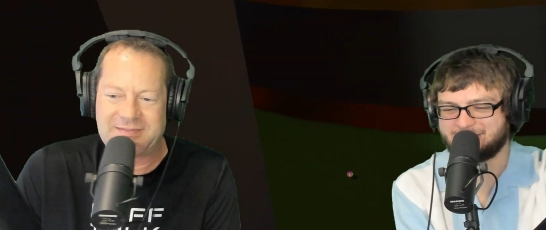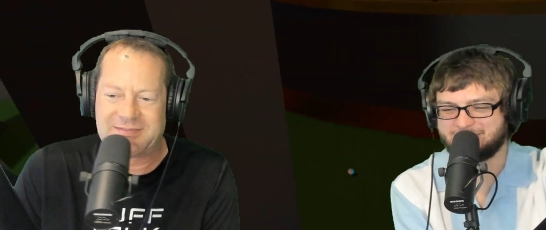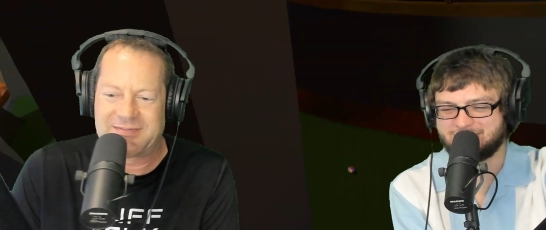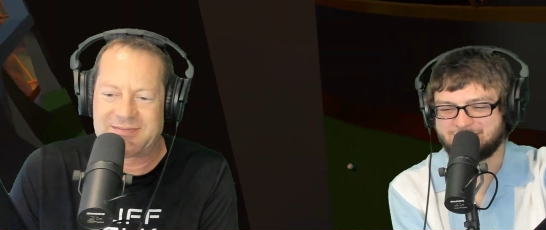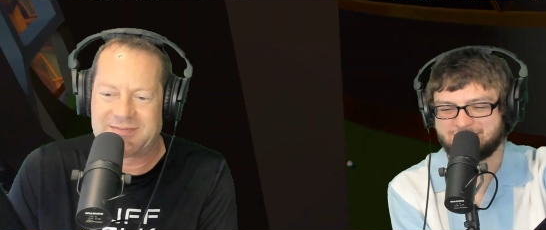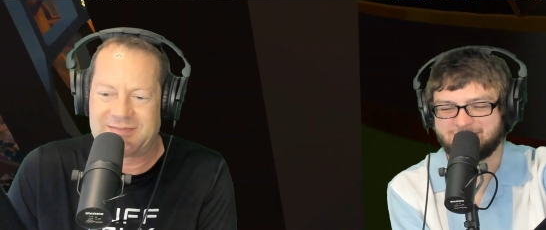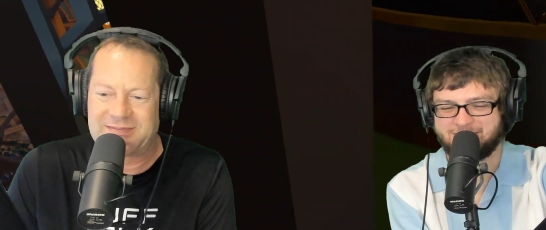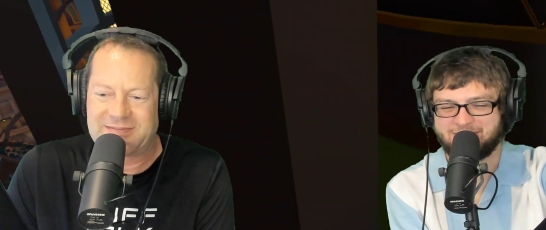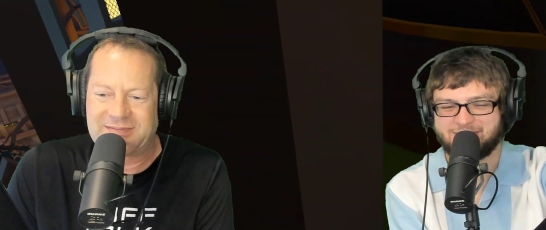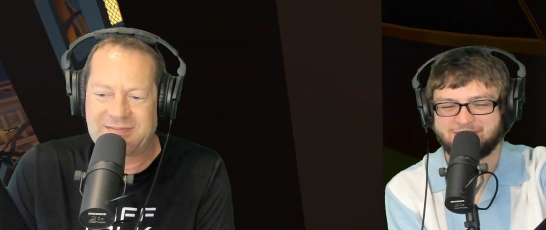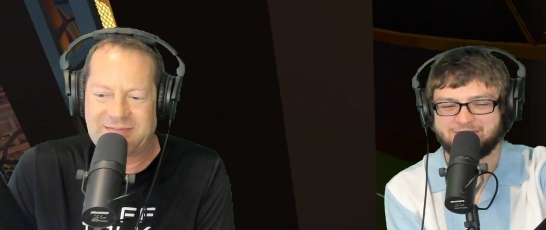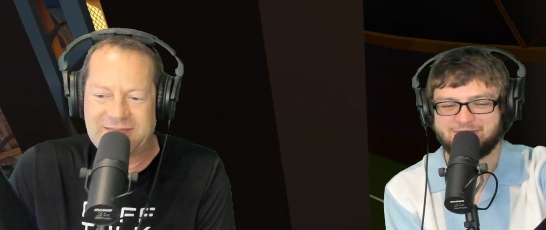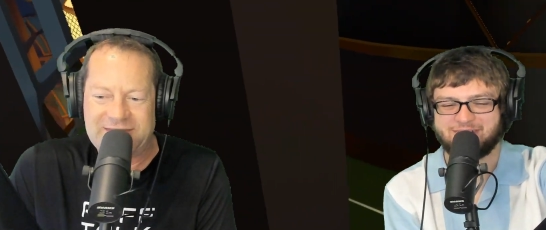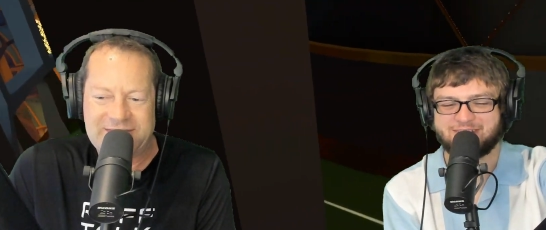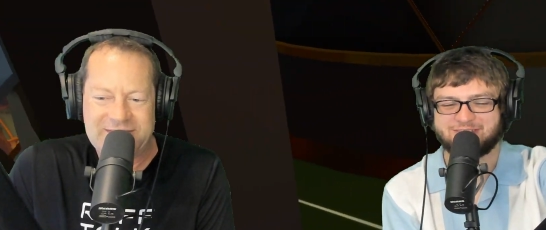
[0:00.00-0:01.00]
Speaker 1: or the return of
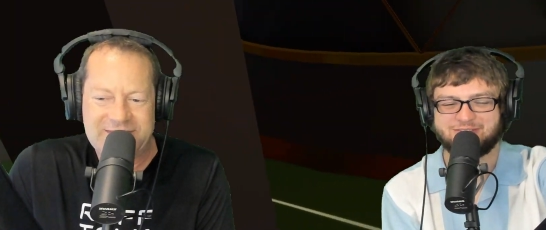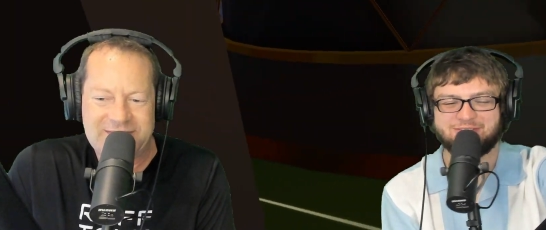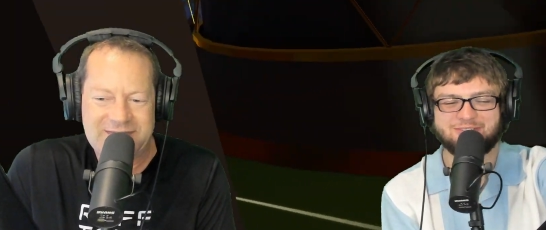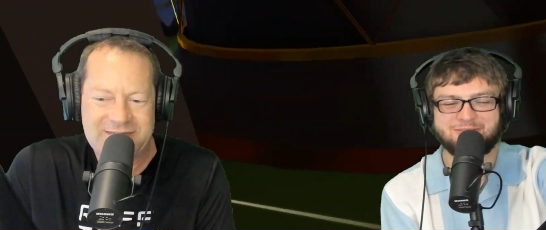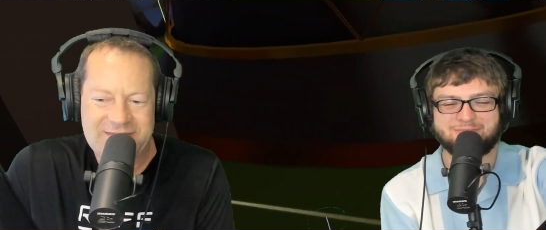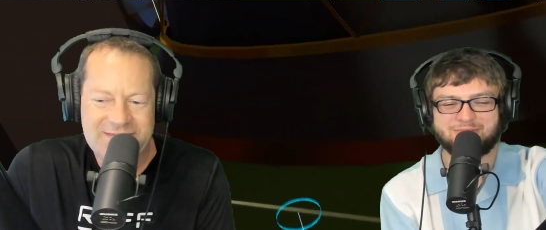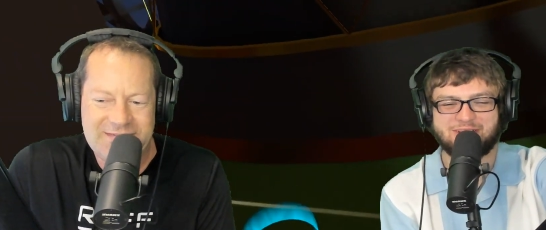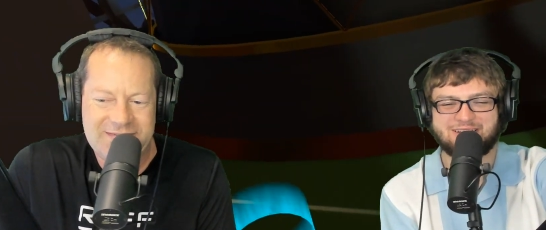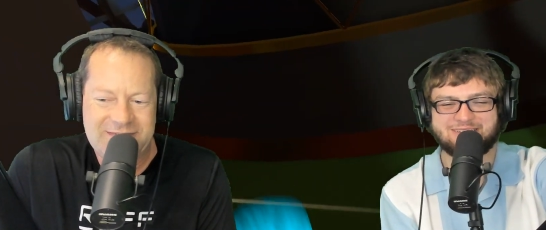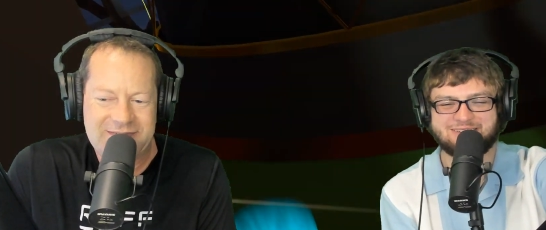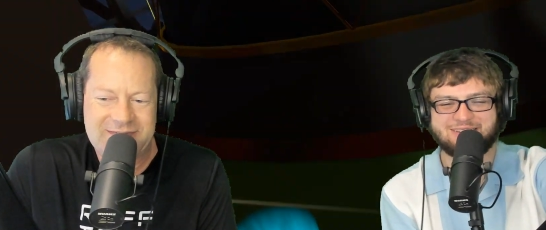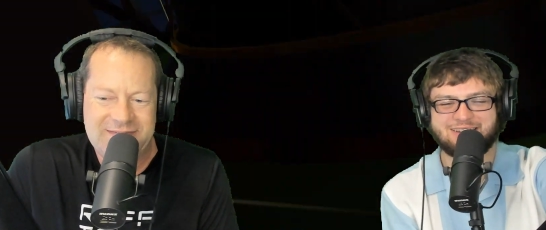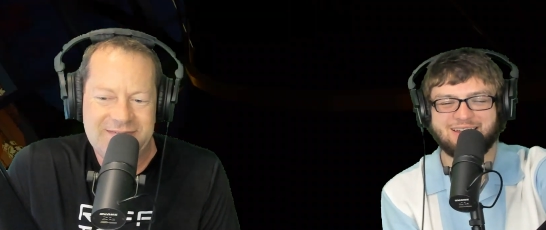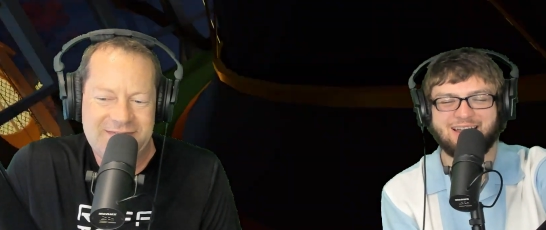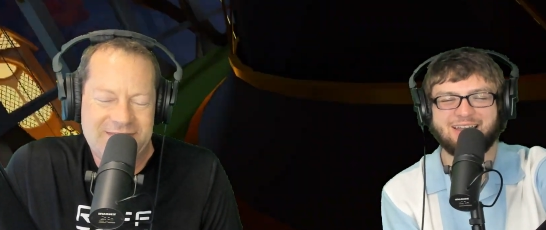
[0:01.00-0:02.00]
Uncle Vinny. So they're
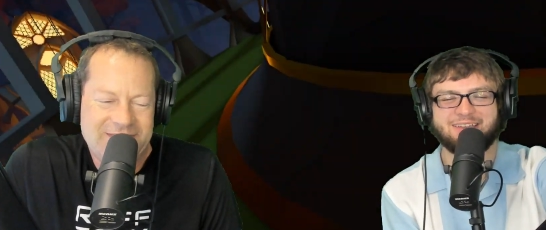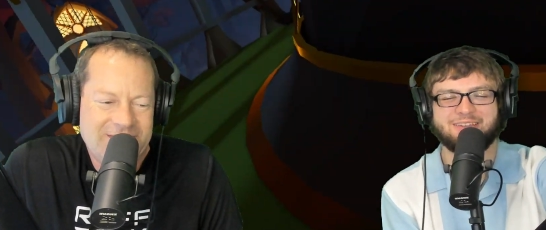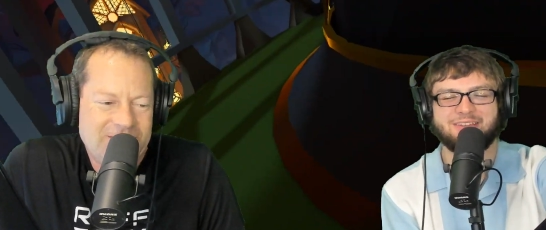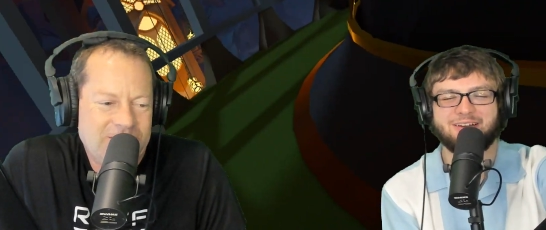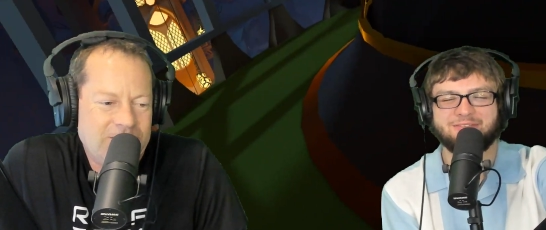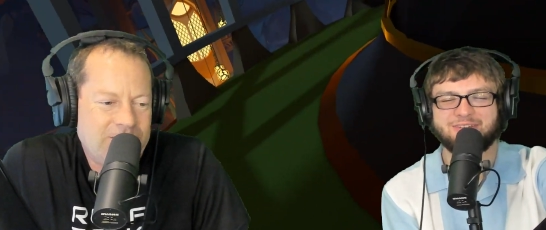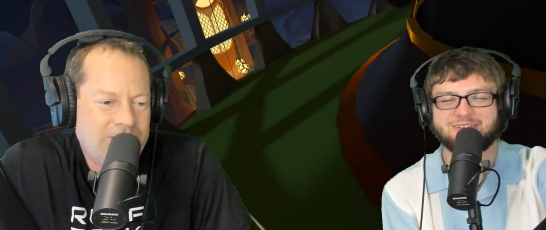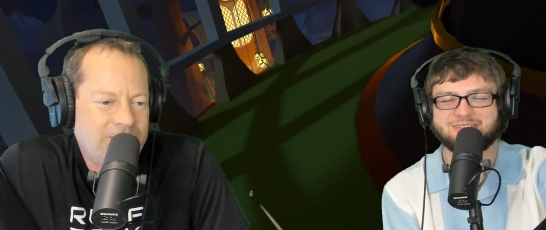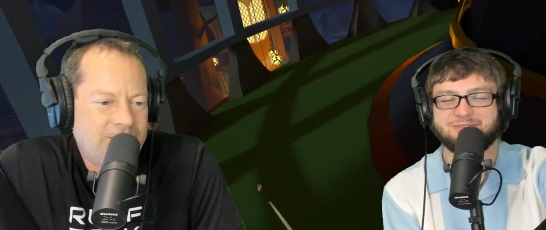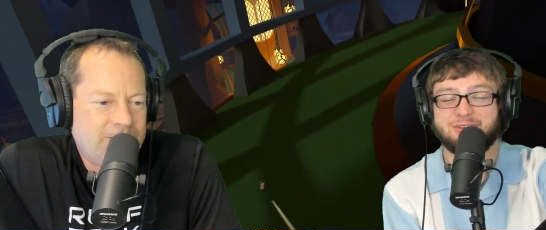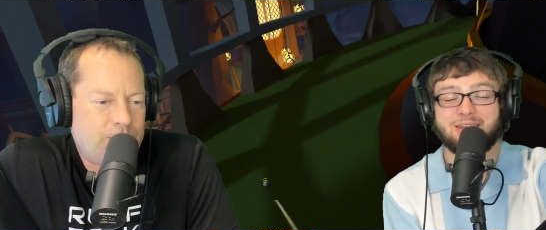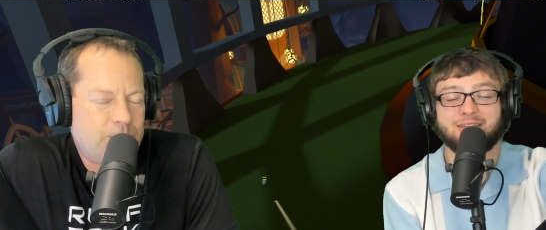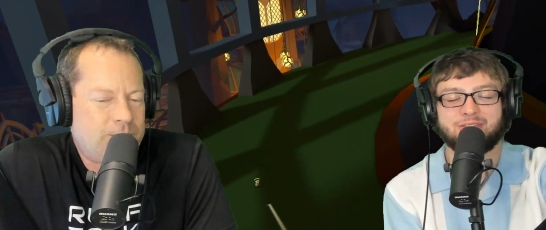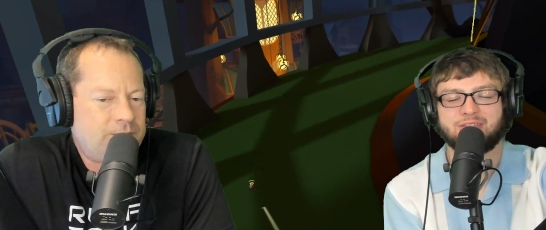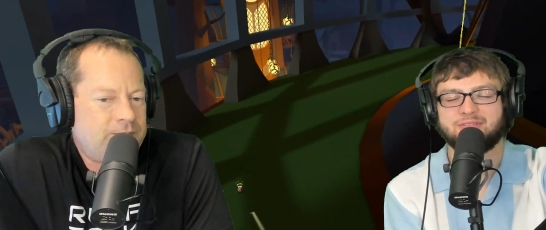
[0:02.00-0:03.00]
embracing it. I love it. So
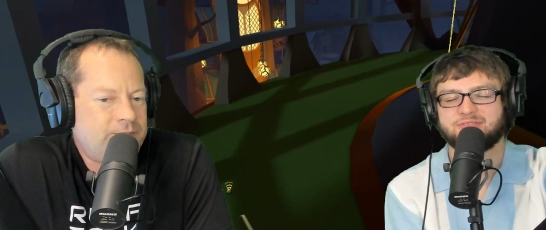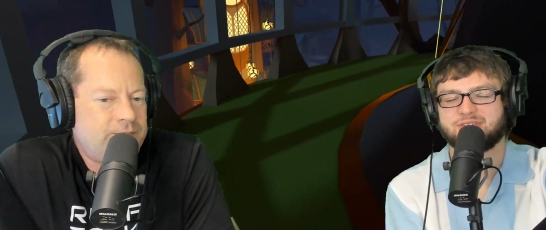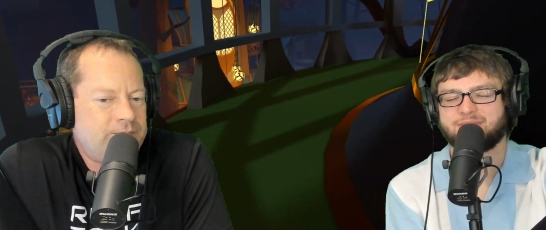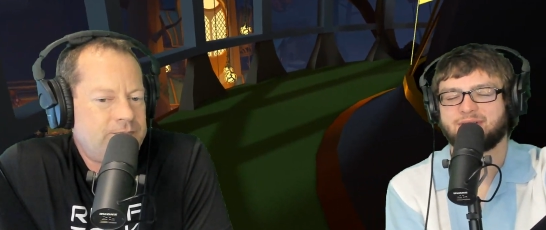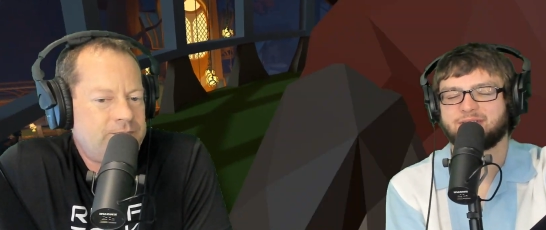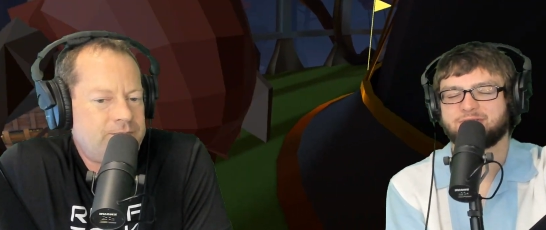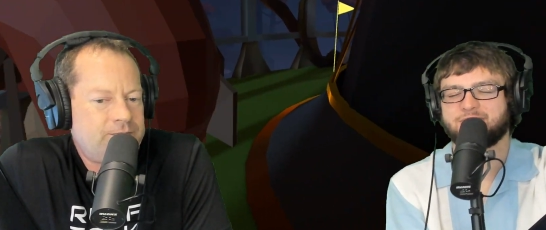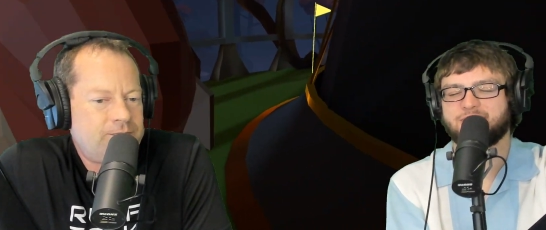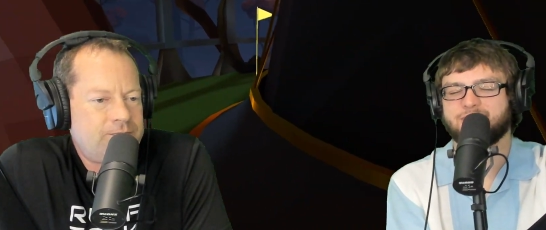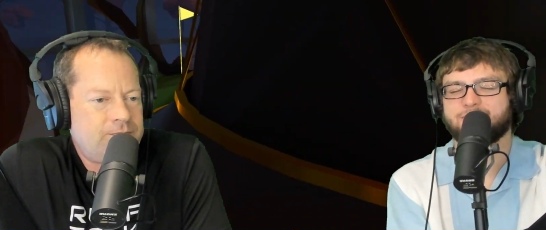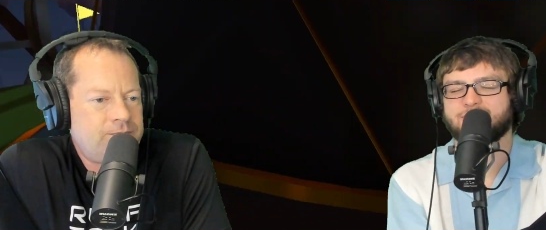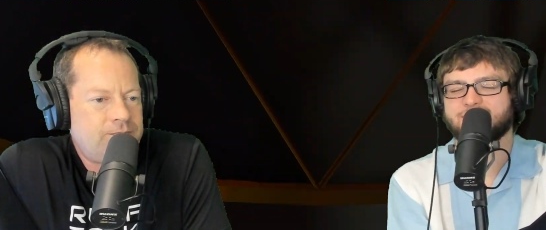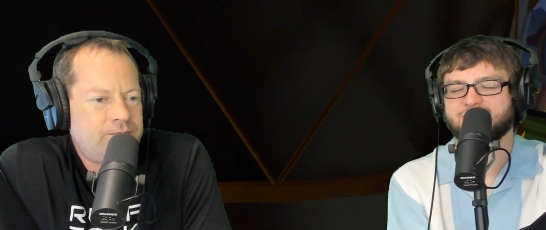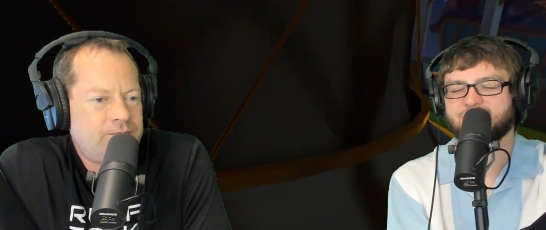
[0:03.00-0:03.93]
yeah, Thief Sim had a great update.